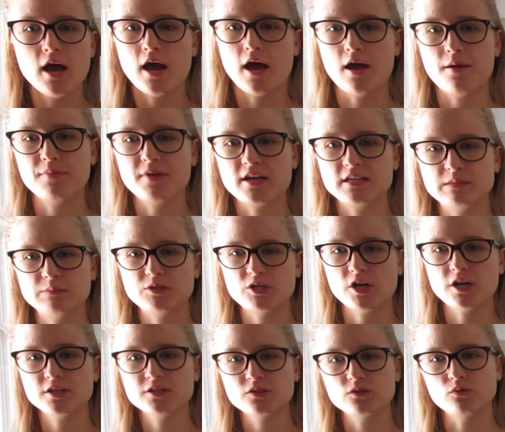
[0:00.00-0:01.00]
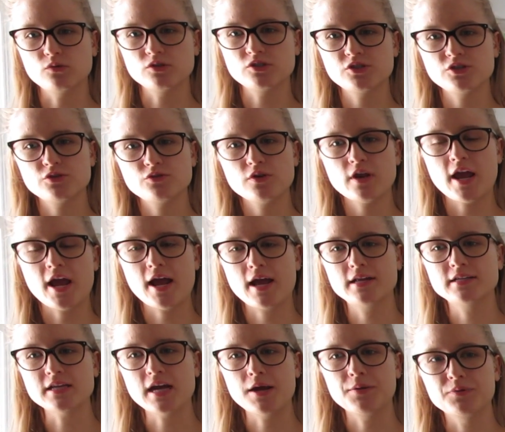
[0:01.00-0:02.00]
um, because I'm starting school soon
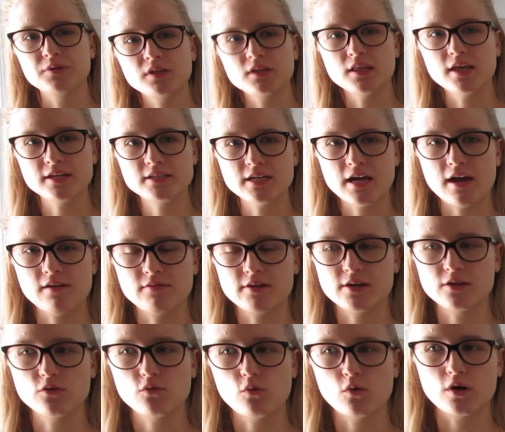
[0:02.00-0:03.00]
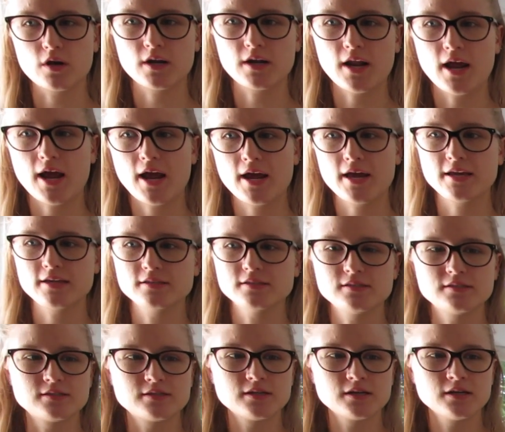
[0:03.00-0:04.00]
and I really like to have like an
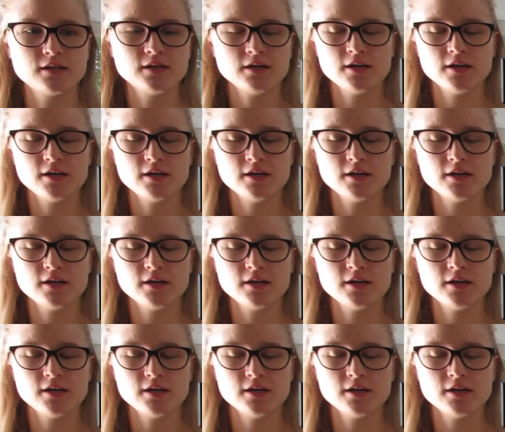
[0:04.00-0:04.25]
organized